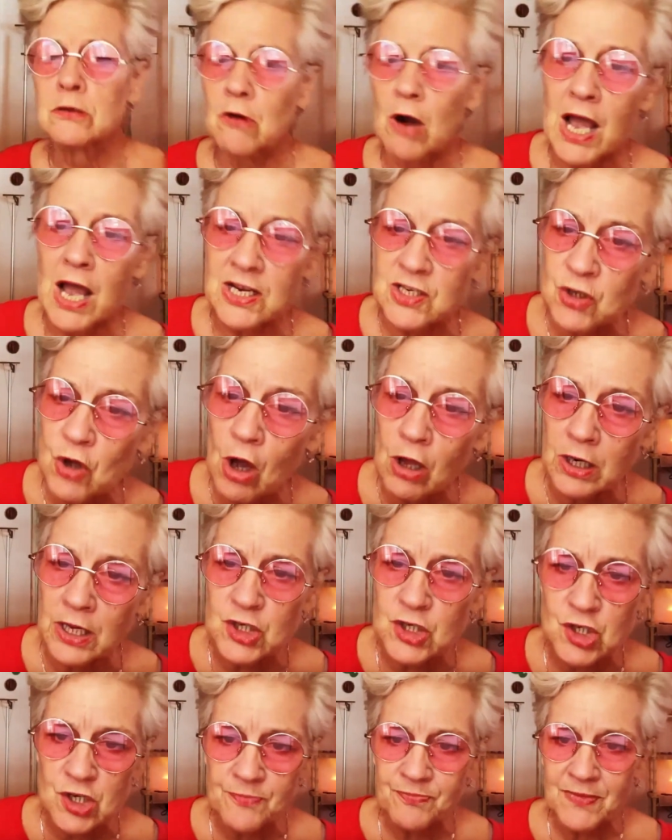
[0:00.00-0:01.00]
cried
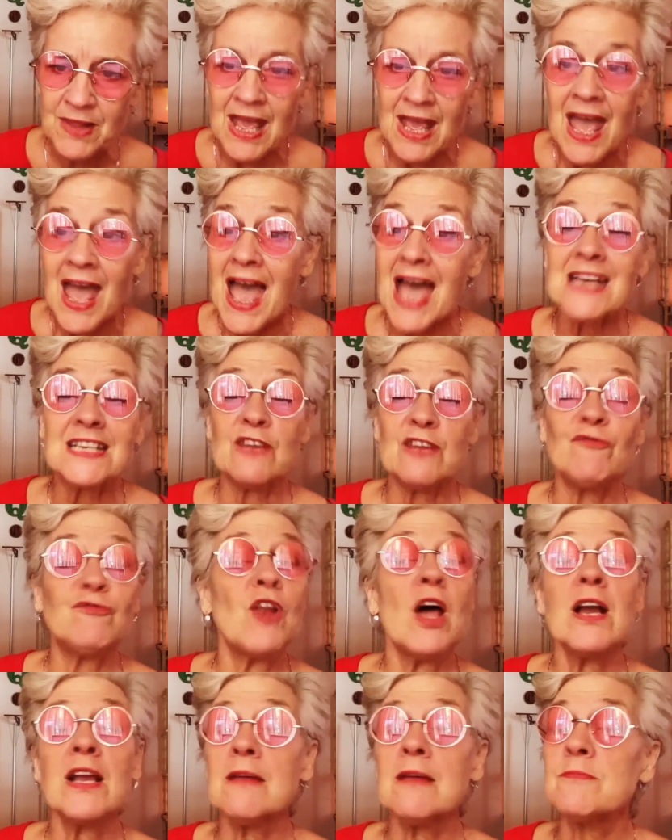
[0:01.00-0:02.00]
Dawlish, and he
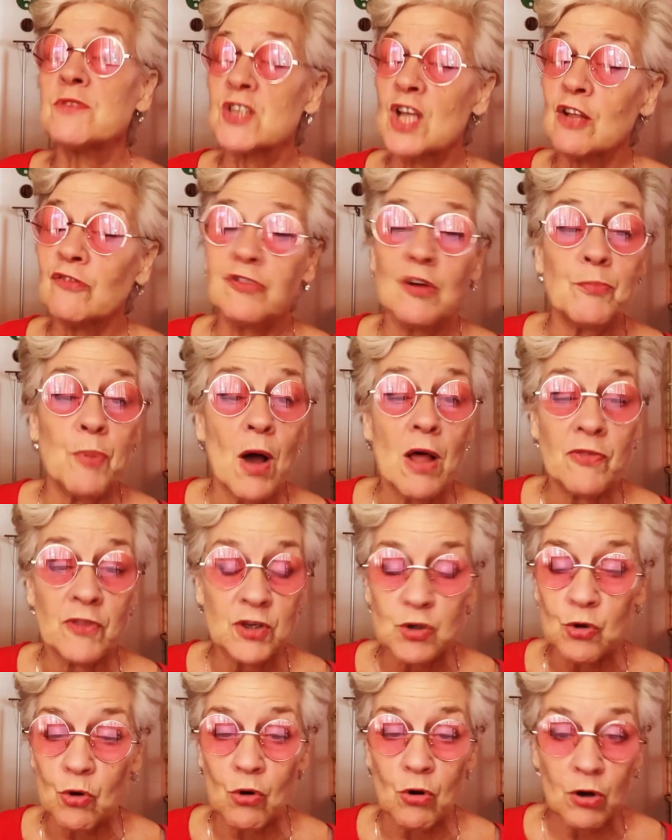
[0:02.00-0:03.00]
flung himself upon the
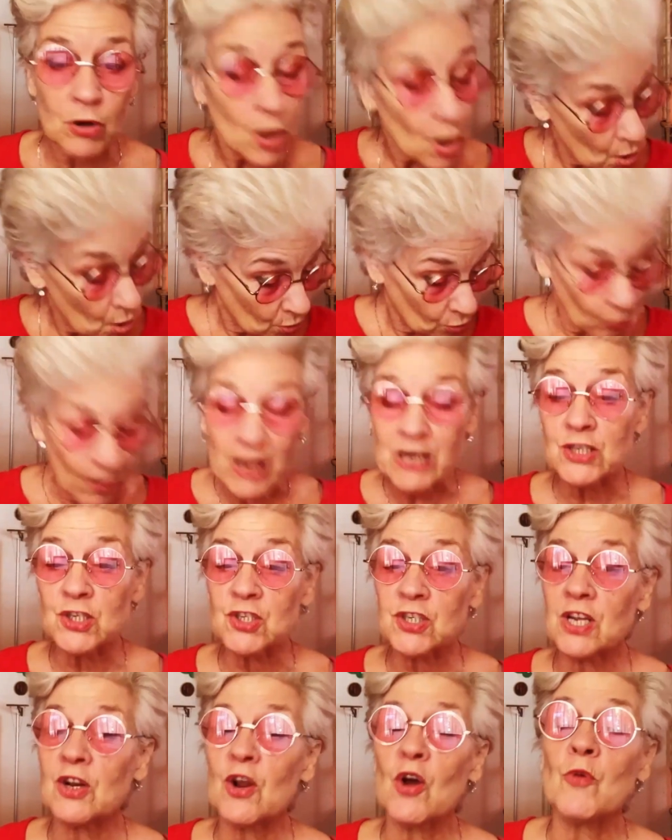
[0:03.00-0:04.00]
door,
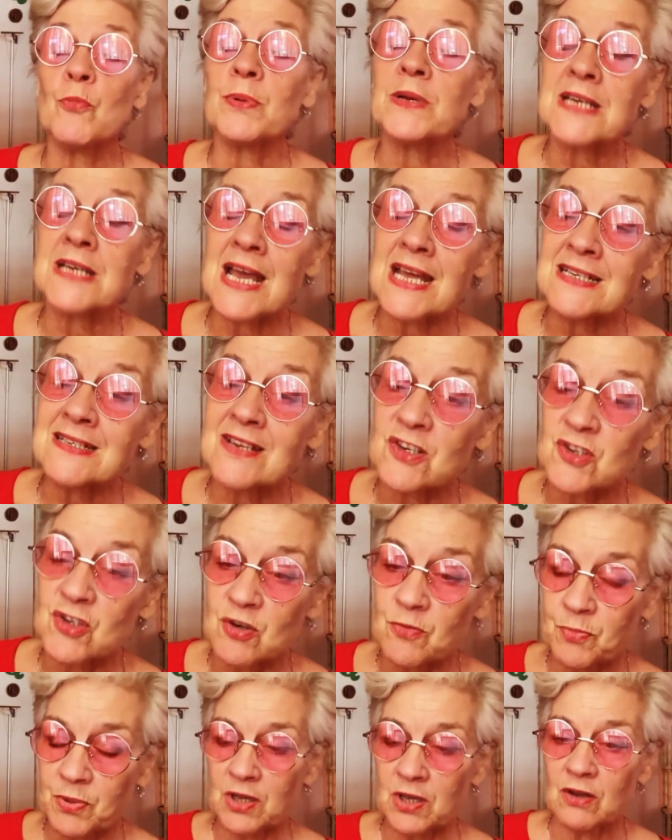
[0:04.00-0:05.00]
wrenched it open, and
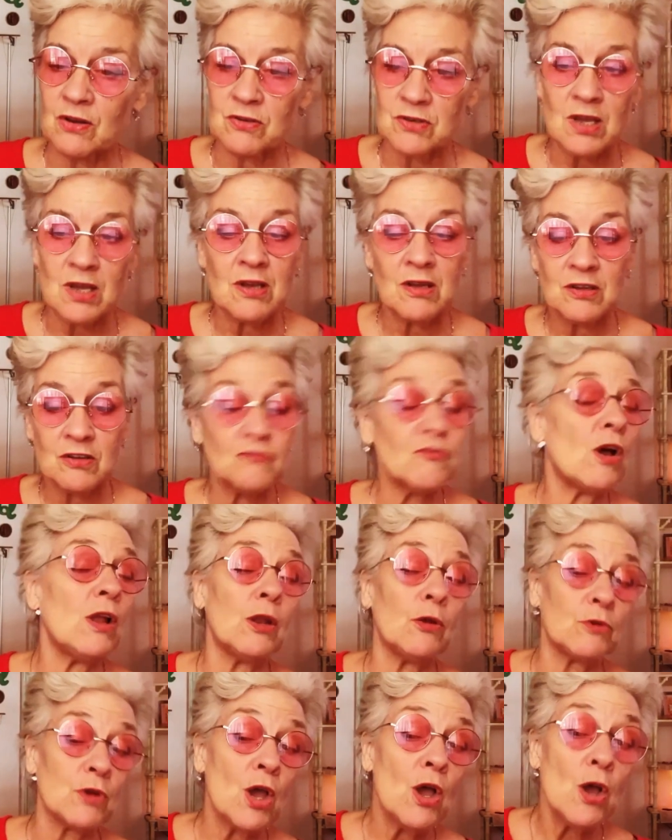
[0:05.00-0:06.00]
disappeared,
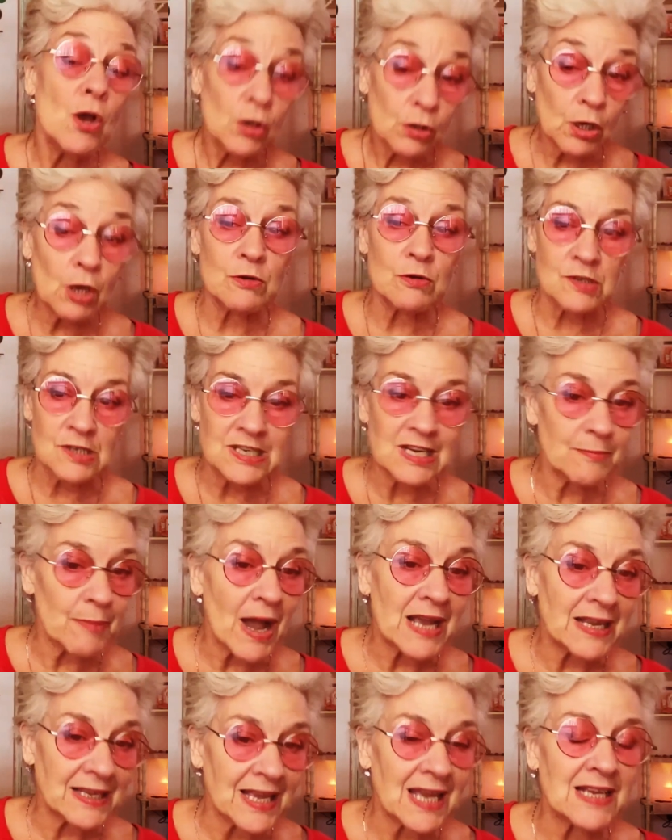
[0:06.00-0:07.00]
followed closely
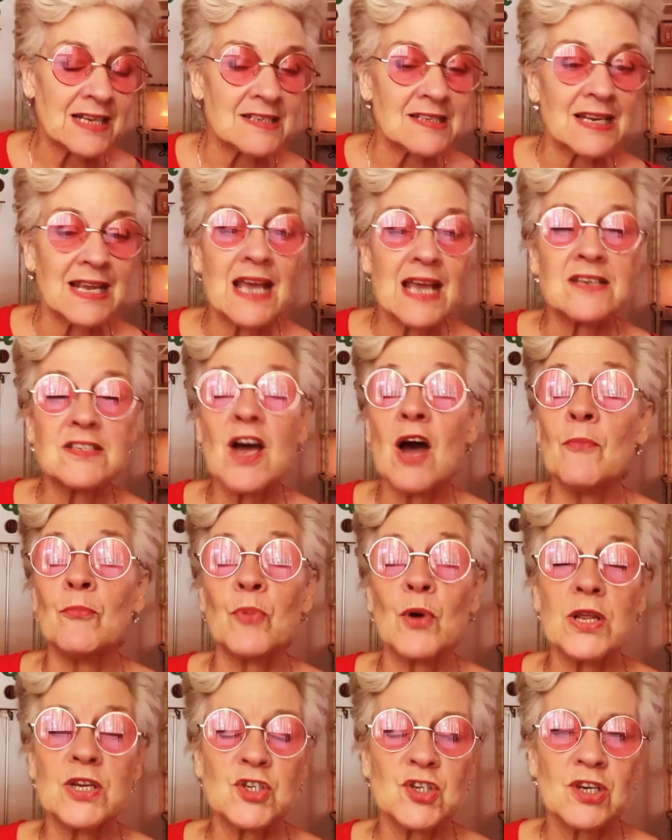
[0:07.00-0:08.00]
by Kingsley and
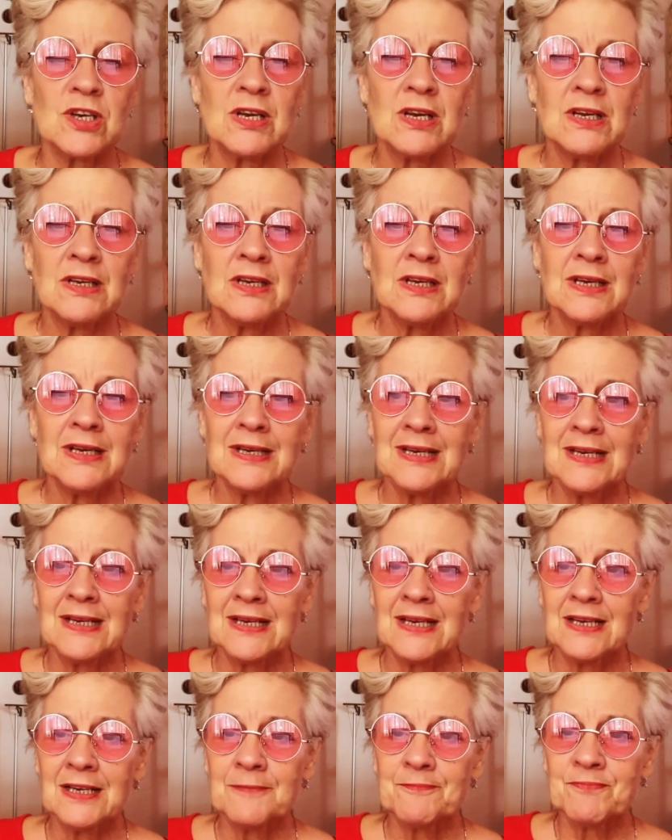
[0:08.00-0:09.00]
Umbridge.
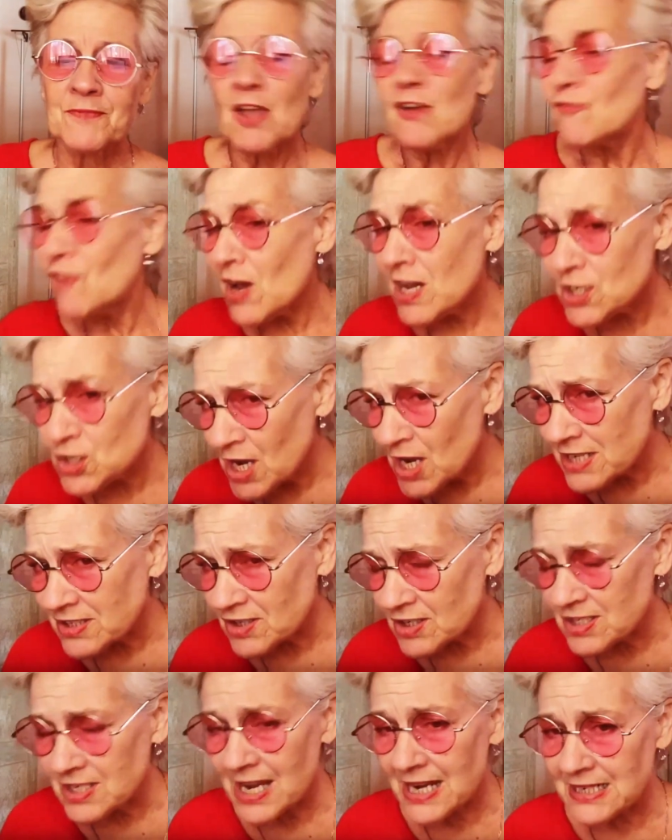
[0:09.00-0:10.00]
Fudge
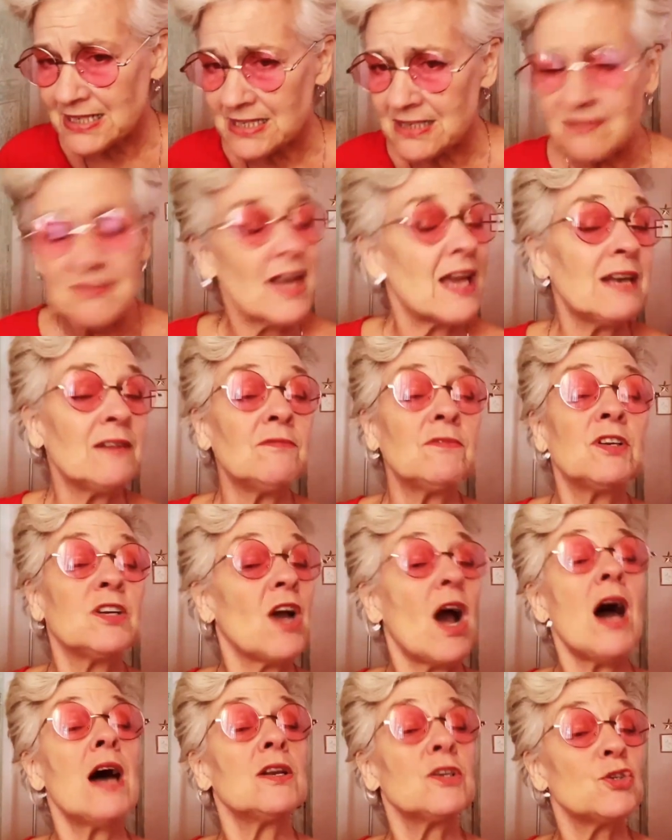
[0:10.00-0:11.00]
hesitated, then
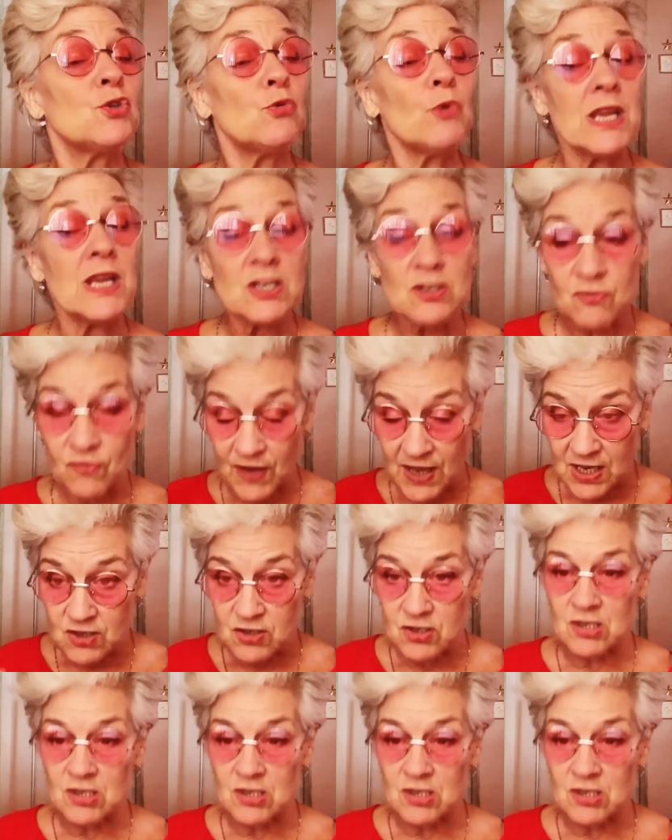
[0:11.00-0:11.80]
got to his feet